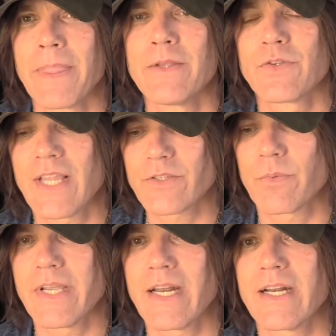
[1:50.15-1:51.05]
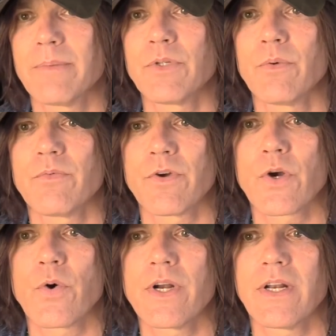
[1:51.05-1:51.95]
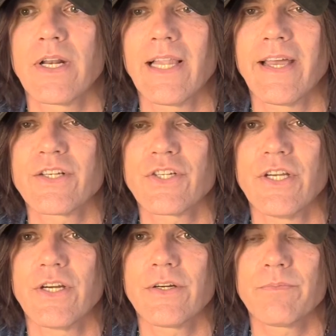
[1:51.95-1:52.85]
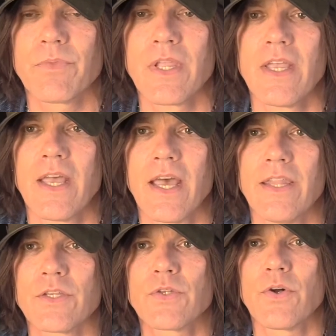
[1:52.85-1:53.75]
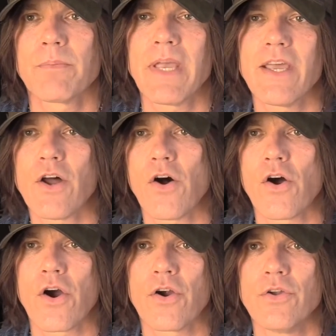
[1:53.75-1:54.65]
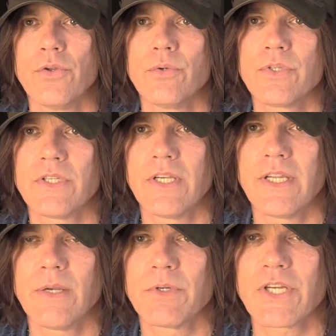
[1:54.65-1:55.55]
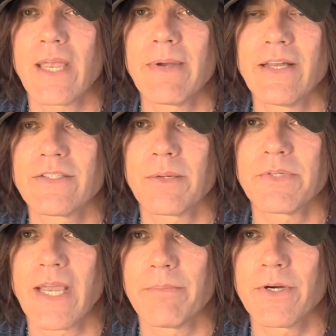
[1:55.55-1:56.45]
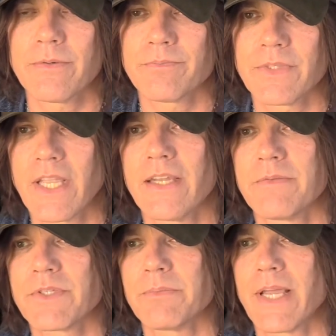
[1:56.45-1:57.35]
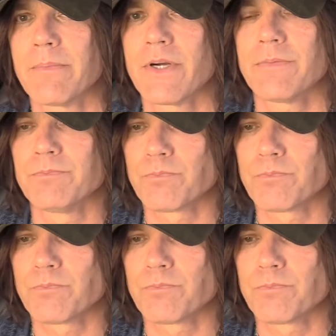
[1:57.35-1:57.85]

So that's what we ended up doing. We recorded it last year, and the song made our new CD, which came out in September, the end of September.